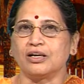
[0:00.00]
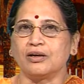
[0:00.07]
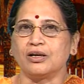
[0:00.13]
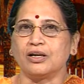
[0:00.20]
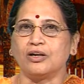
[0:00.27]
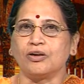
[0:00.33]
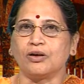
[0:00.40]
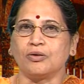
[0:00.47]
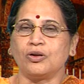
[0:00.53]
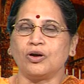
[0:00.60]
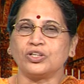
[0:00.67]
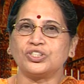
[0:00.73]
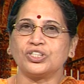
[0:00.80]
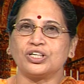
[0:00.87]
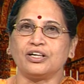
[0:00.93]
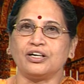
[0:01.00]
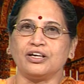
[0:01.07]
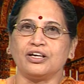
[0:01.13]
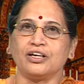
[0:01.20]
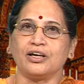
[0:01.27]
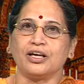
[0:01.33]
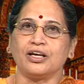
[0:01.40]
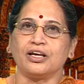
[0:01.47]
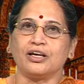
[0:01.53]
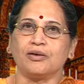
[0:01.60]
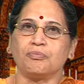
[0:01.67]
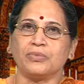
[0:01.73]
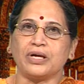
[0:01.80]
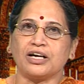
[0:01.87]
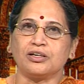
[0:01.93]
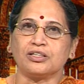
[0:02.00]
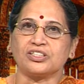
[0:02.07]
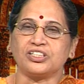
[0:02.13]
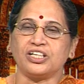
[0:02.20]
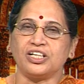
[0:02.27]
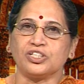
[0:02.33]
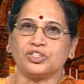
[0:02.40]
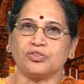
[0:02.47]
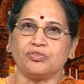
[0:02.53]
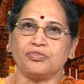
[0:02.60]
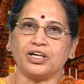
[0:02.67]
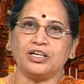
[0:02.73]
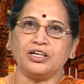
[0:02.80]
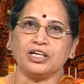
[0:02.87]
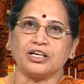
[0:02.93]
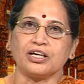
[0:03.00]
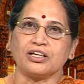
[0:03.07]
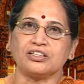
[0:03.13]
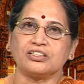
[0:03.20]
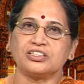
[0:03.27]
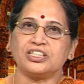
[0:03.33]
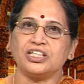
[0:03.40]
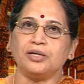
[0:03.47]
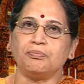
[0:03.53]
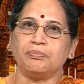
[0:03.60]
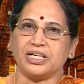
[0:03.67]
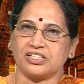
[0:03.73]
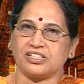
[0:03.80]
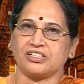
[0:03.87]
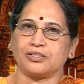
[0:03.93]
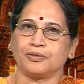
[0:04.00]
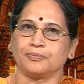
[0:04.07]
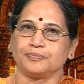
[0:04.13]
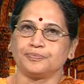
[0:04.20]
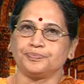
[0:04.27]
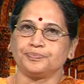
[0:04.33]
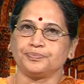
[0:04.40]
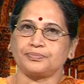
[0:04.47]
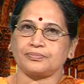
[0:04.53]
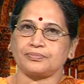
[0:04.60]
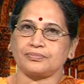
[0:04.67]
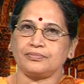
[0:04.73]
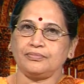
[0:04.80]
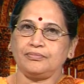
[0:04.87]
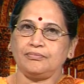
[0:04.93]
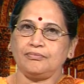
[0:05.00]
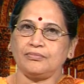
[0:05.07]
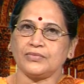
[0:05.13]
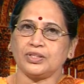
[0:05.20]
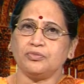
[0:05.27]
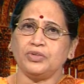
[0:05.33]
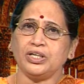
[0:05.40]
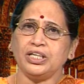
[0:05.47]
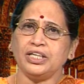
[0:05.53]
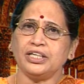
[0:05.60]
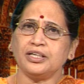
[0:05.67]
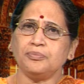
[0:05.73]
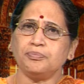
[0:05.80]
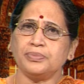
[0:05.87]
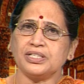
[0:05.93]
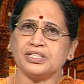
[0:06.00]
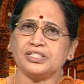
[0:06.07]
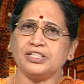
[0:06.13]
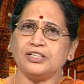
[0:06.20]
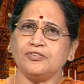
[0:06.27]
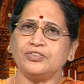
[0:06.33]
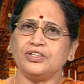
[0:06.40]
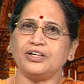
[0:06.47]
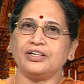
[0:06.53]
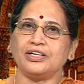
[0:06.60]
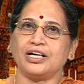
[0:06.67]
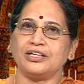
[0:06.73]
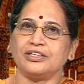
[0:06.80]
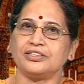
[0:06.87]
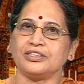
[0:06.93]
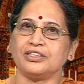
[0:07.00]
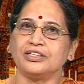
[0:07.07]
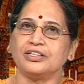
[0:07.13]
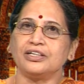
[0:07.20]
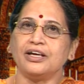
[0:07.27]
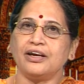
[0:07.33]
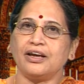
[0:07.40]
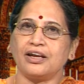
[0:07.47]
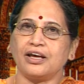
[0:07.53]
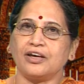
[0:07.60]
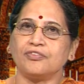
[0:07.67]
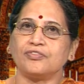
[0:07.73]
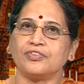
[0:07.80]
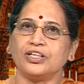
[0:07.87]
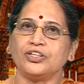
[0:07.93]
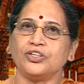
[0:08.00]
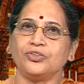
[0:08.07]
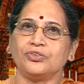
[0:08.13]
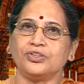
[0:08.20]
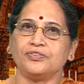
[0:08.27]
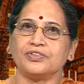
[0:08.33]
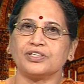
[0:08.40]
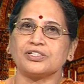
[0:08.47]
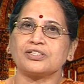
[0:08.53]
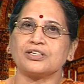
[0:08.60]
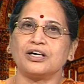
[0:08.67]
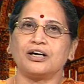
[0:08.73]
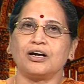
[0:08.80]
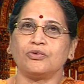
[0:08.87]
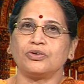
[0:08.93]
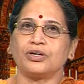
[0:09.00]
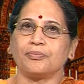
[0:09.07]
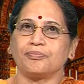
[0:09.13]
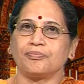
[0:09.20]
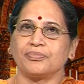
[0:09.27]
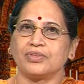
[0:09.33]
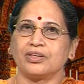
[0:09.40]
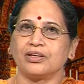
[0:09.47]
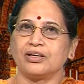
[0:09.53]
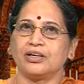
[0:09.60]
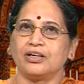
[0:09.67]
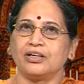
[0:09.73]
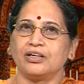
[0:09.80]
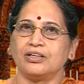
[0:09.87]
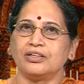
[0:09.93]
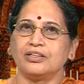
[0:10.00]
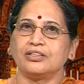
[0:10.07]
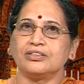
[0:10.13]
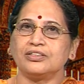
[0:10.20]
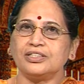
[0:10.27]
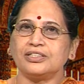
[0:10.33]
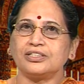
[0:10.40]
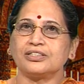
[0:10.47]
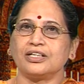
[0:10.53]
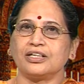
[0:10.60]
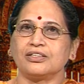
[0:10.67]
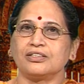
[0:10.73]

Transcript: logically at a stage when he can see best, when he can perceive the reality in life, in the universe around him. This then